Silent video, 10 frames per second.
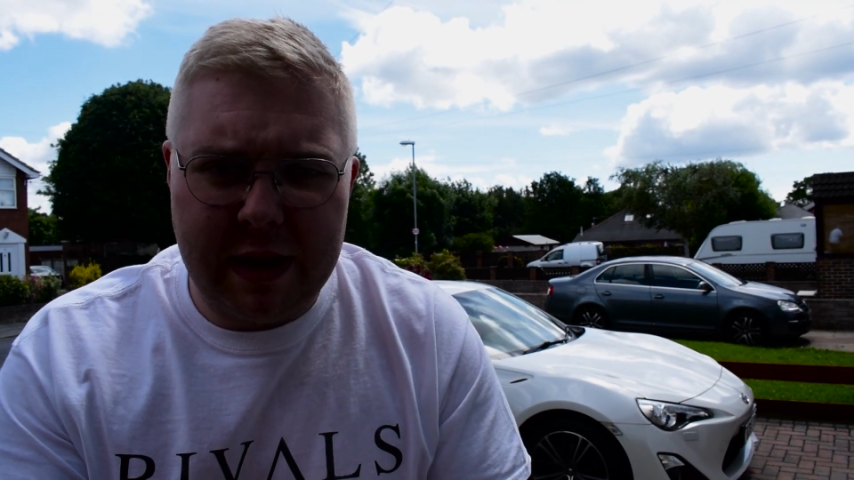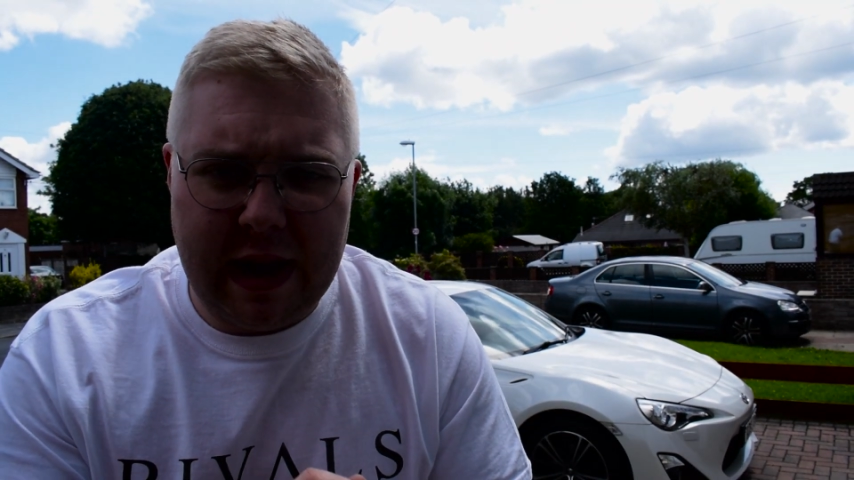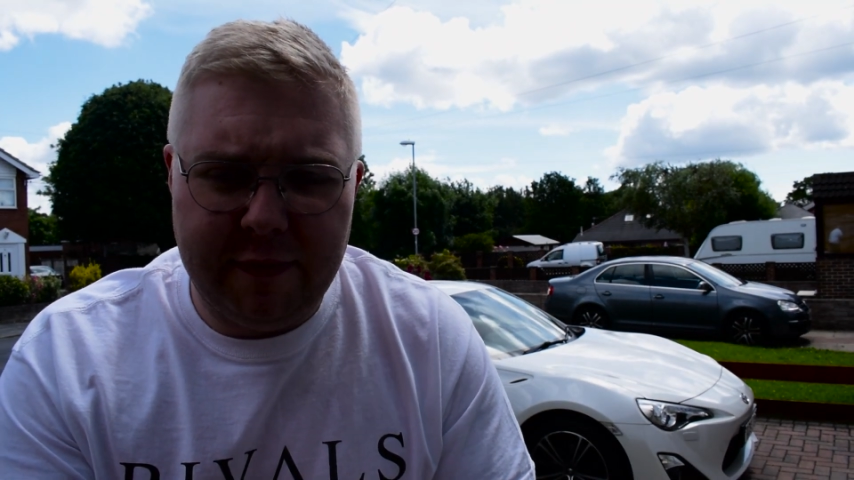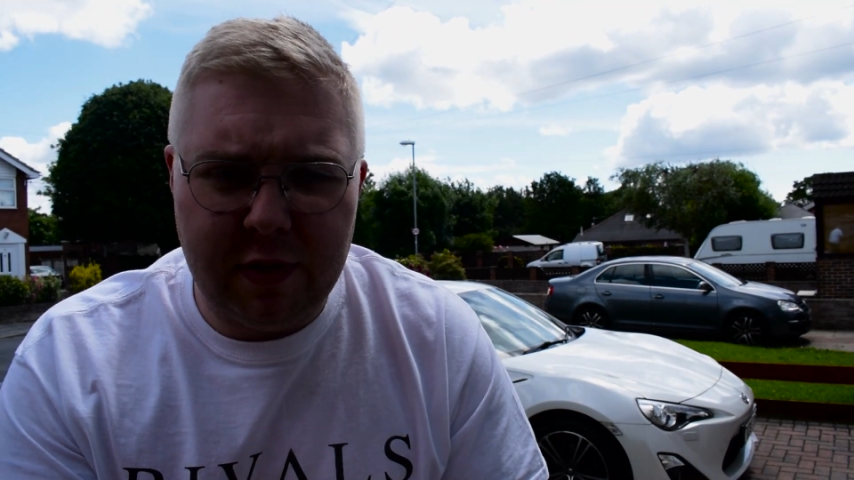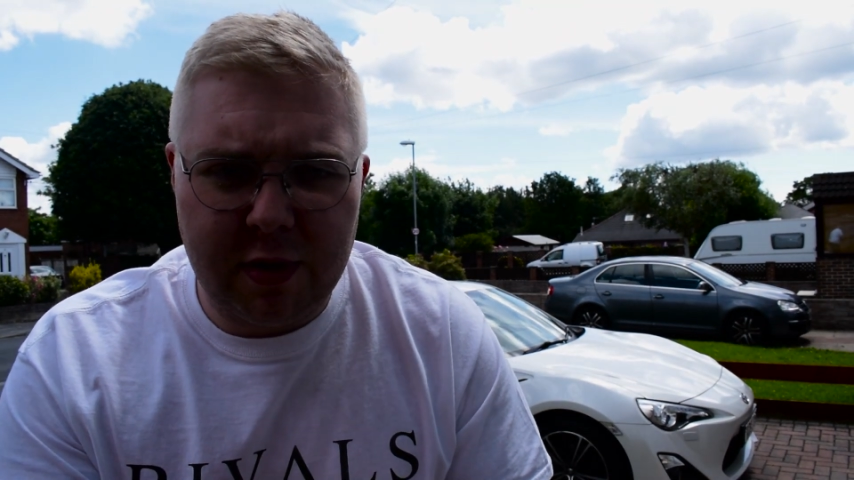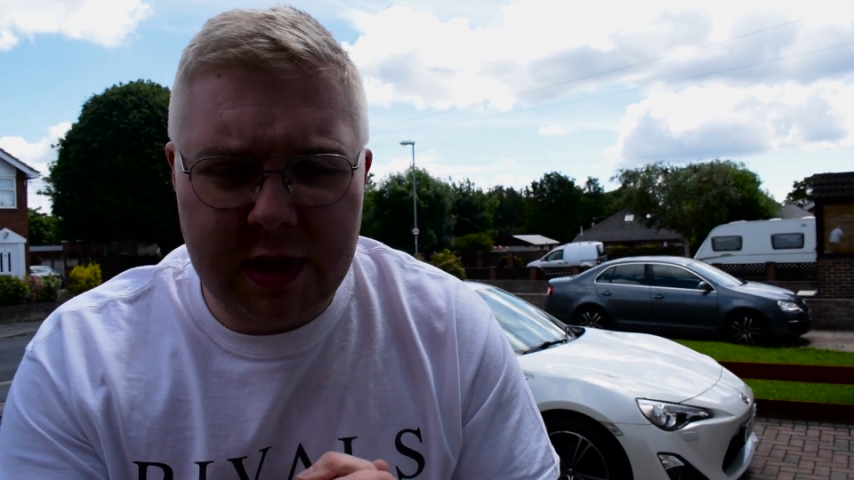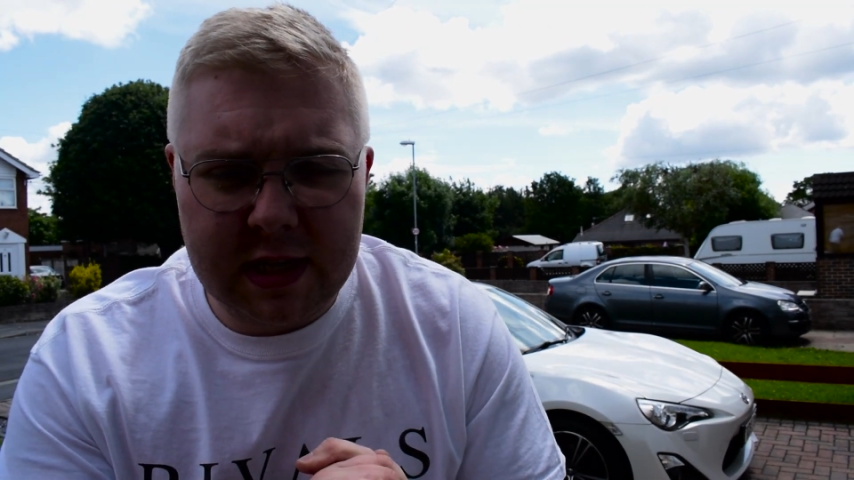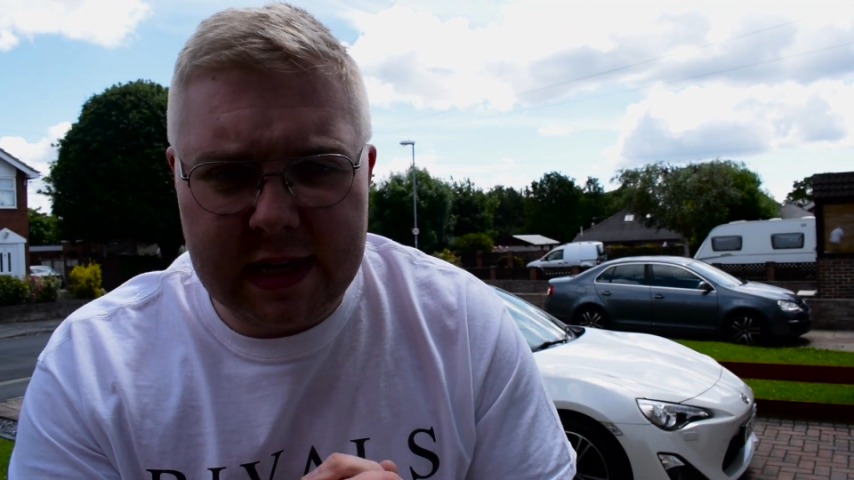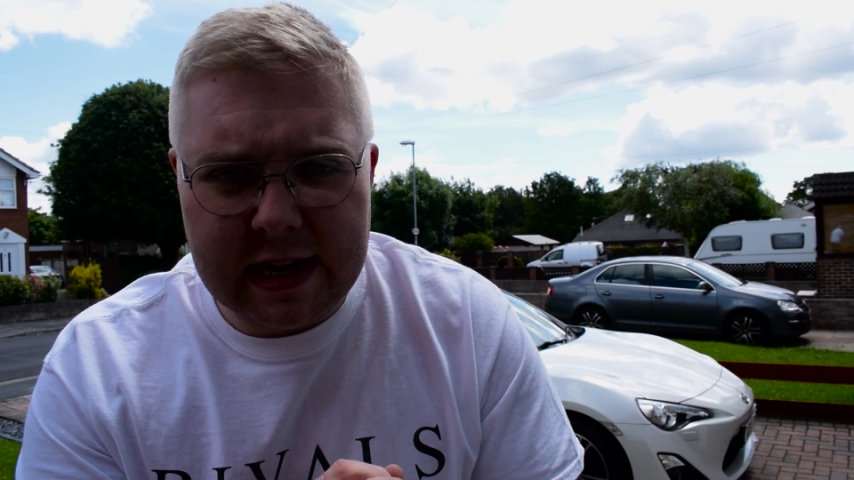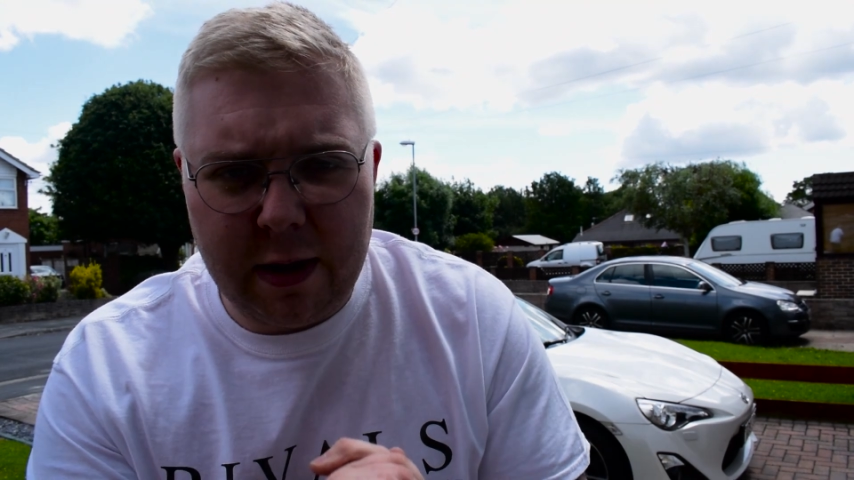have a look to
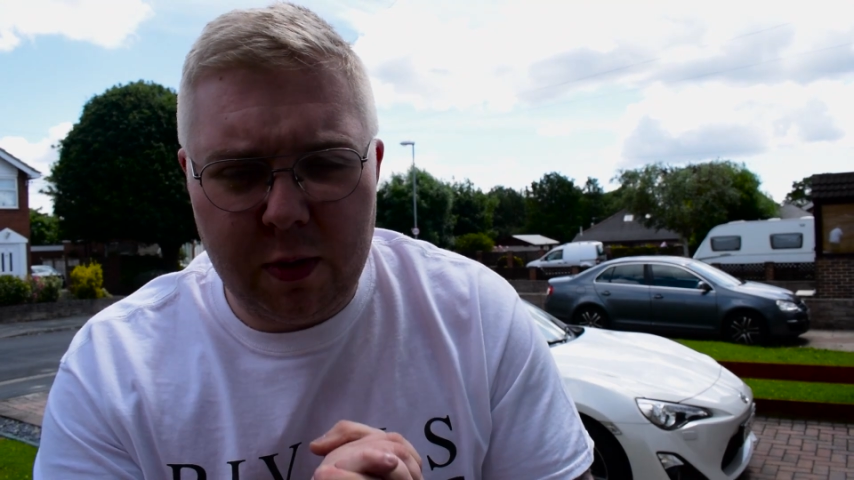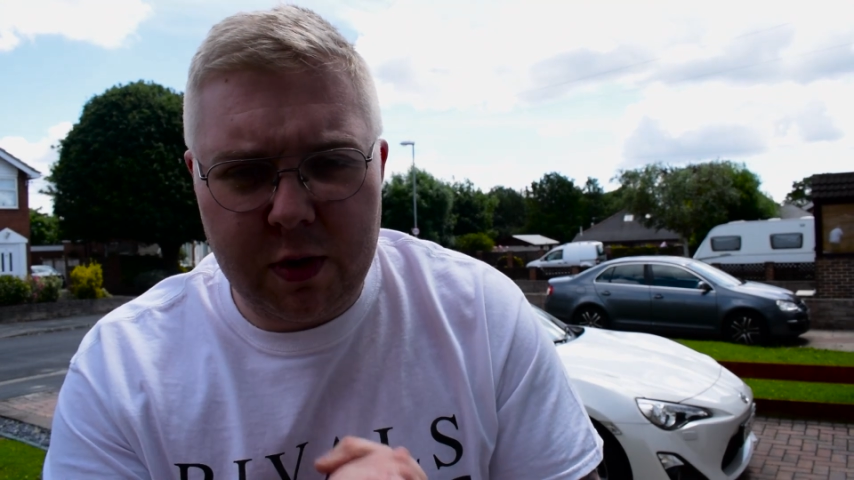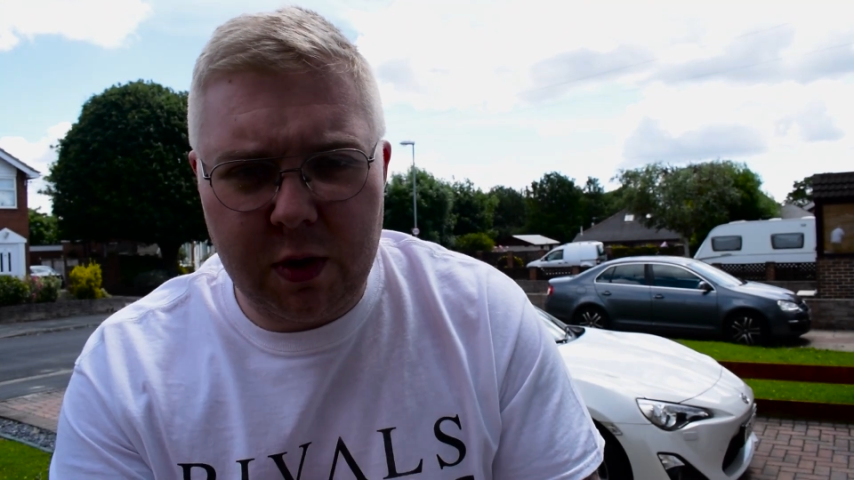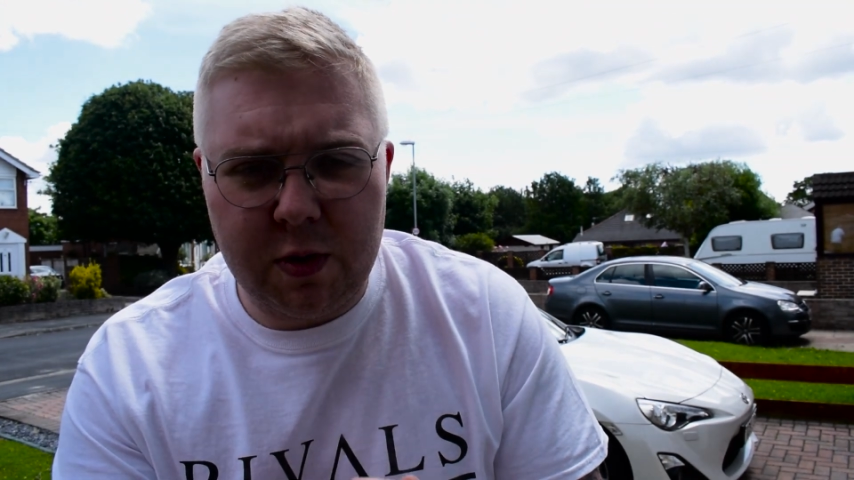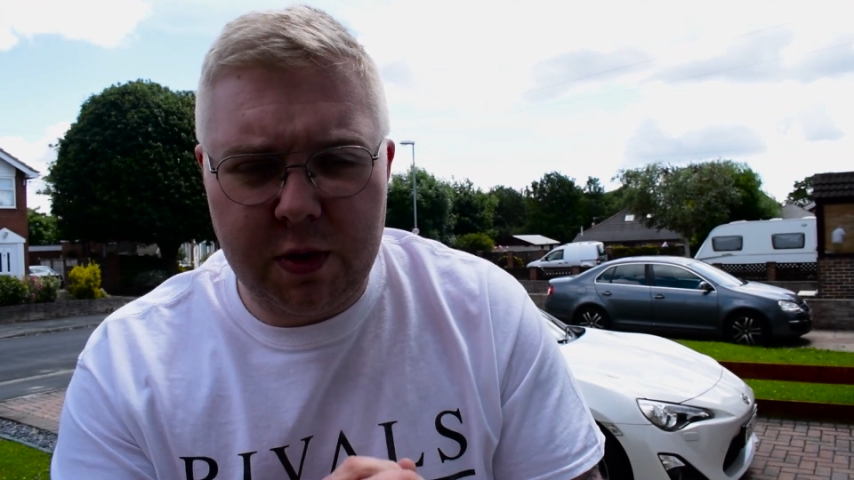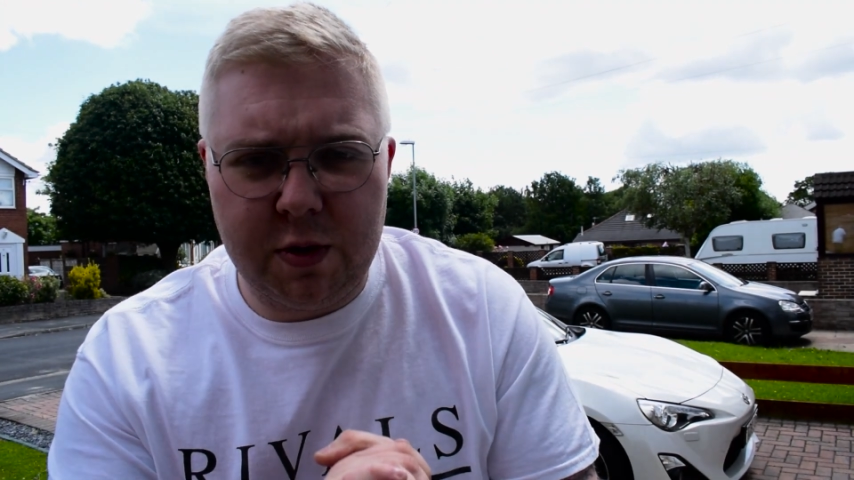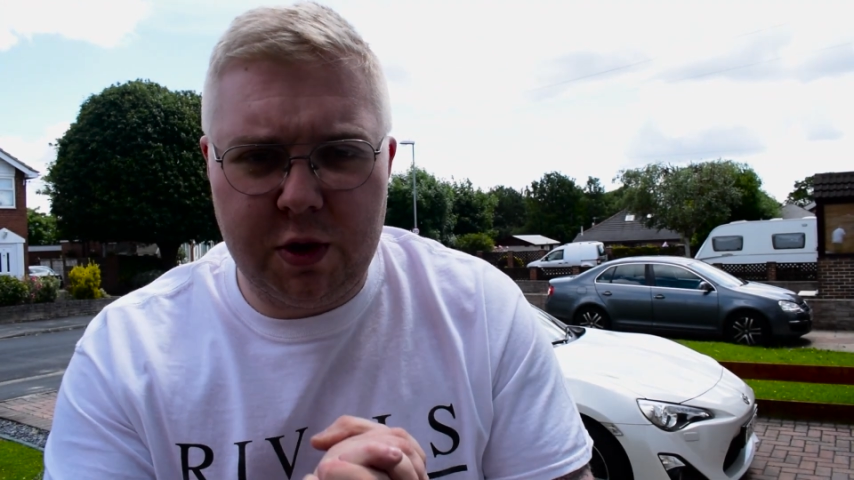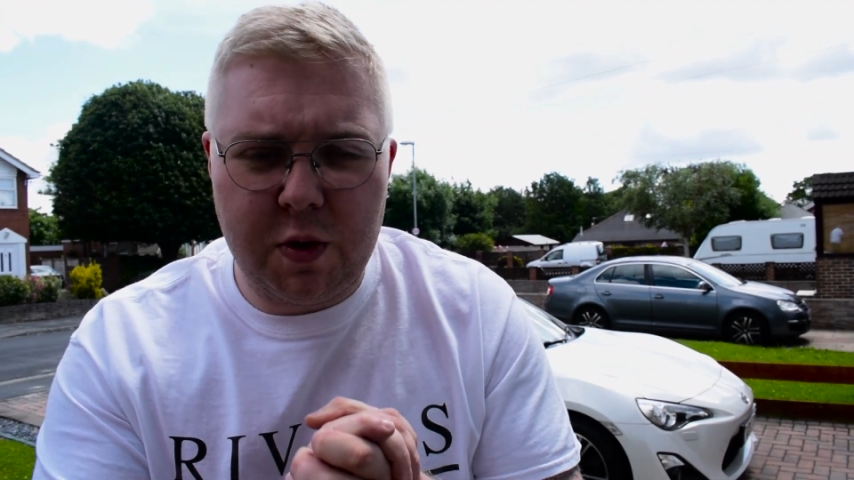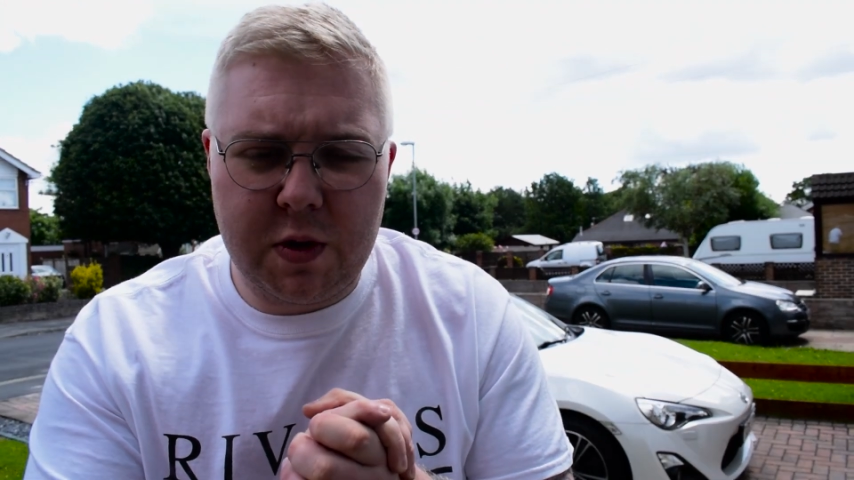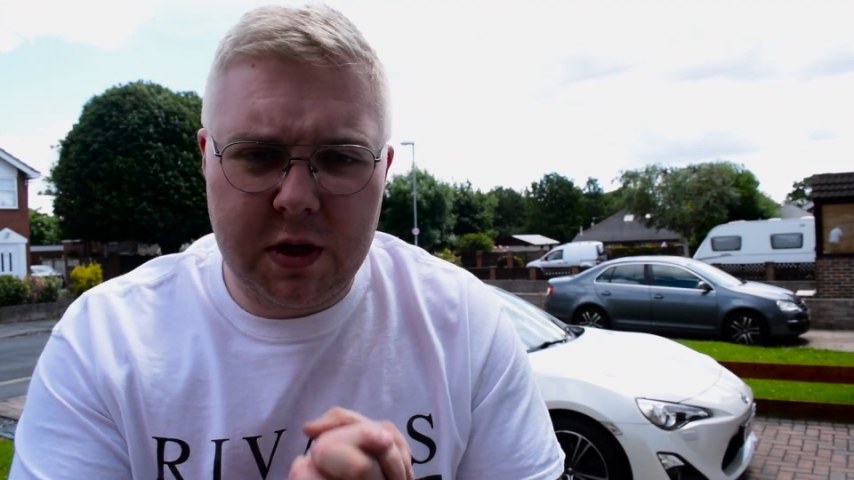see how the DoDoJuice